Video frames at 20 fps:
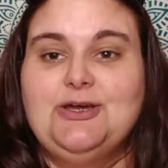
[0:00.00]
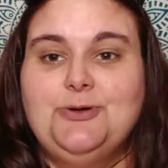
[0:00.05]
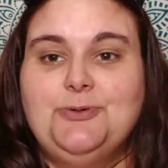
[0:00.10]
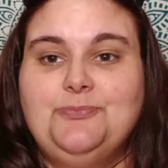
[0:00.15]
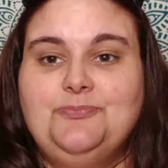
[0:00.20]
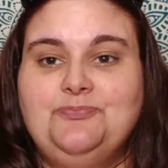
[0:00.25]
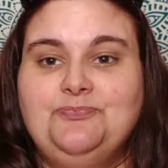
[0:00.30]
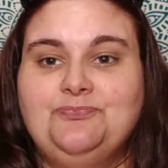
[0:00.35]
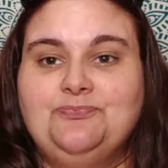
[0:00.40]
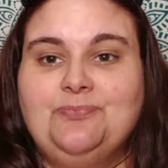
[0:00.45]

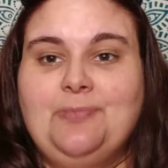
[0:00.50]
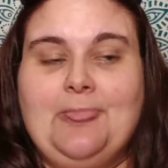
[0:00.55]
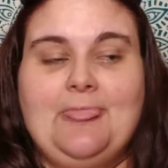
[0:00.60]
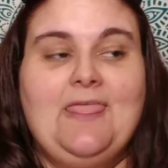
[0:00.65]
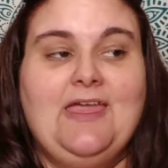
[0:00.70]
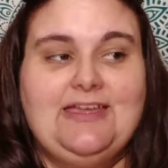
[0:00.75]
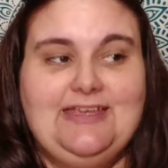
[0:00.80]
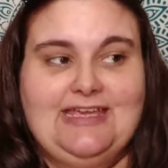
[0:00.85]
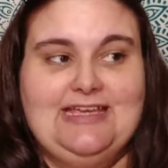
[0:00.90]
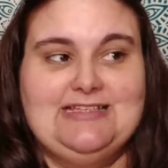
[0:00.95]
So,
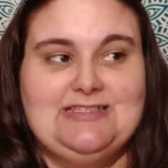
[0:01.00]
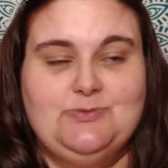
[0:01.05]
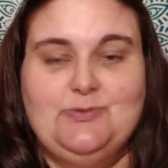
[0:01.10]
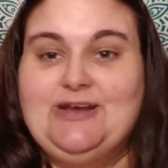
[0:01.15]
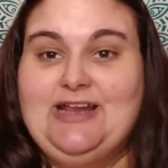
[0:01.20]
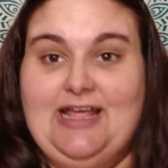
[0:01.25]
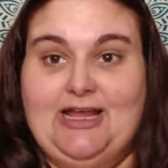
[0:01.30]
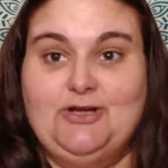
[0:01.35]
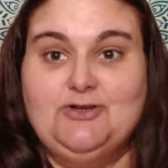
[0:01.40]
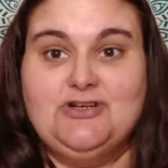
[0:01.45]
yes,
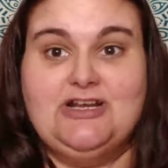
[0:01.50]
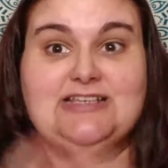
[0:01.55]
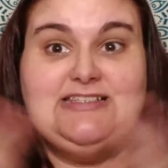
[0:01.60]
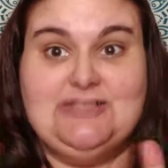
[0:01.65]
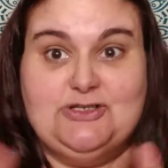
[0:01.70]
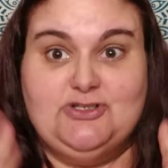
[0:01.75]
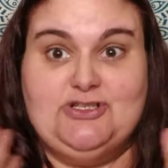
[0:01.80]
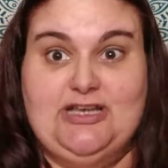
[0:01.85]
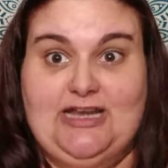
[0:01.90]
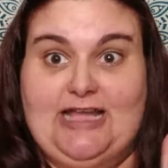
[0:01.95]
when it air
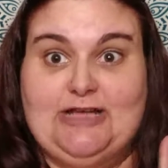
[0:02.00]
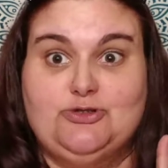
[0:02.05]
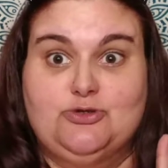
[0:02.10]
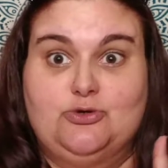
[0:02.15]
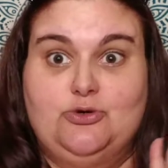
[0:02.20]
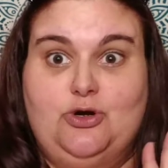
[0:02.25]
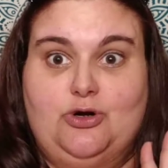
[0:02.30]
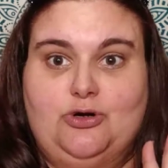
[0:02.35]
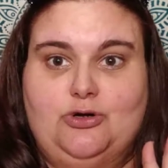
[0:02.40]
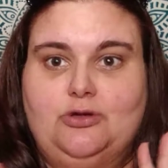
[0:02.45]
dries, there's a
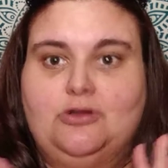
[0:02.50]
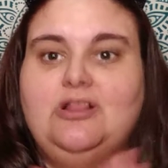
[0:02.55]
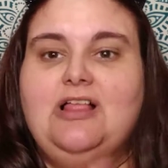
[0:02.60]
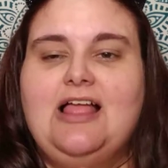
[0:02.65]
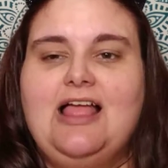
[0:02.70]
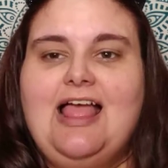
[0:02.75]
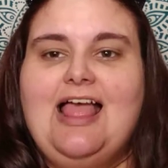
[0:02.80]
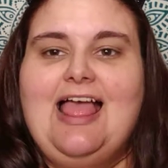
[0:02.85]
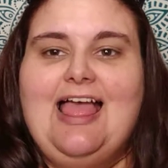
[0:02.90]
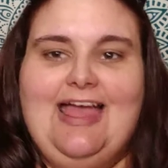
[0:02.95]
natural curl,
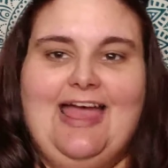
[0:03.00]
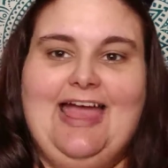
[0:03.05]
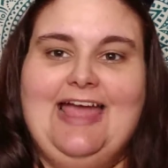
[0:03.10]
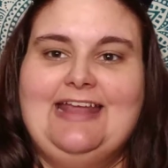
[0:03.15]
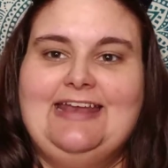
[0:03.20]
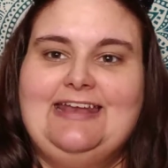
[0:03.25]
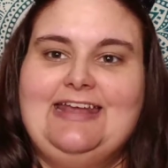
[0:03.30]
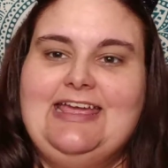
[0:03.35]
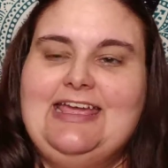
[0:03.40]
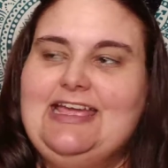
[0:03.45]

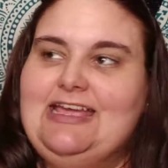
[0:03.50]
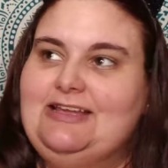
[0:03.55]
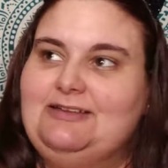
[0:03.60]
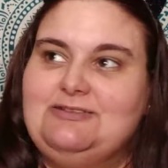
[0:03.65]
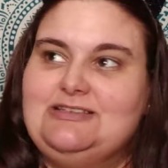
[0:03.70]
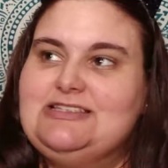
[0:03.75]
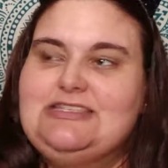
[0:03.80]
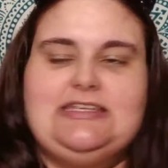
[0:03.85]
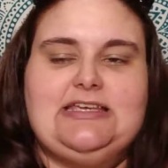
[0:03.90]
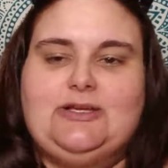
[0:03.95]
and
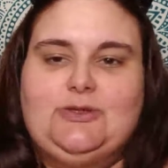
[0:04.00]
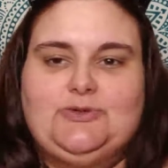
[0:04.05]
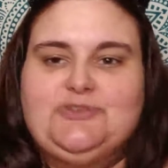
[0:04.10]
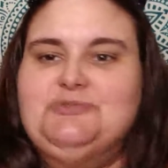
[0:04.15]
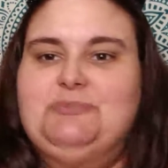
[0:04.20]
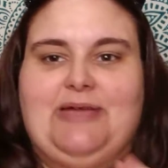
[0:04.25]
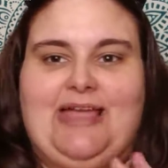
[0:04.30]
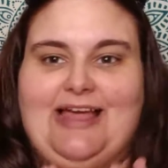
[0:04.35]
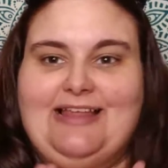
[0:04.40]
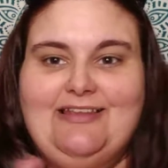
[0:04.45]
it
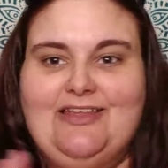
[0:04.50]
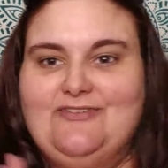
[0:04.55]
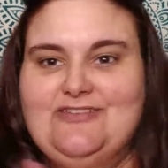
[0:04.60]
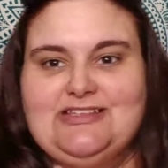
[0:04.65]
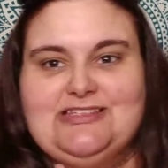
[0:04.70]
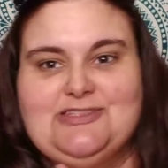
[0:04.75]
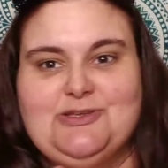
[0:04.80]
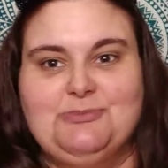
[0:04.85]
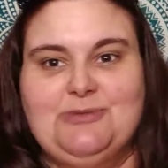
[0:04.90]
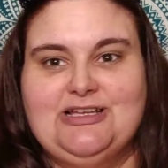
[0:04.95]
tickles me. I
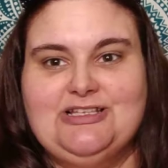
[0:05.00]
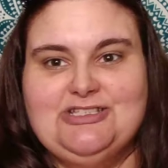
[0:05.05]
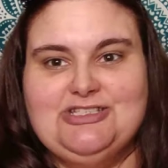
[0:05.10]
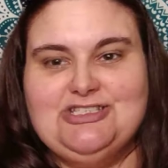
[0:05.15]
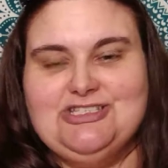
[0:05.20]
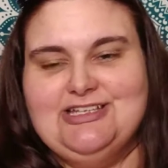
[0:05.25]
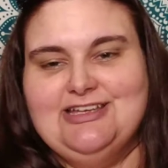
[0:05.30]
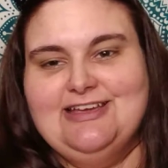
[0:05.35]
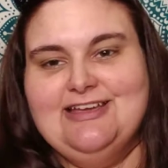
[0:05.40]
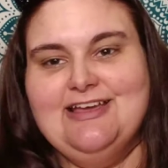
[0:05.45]
love it so
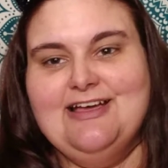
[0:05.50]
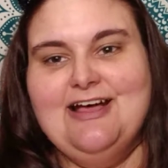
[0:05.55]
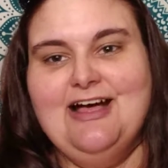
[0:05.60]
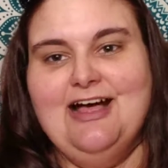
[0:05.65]
much.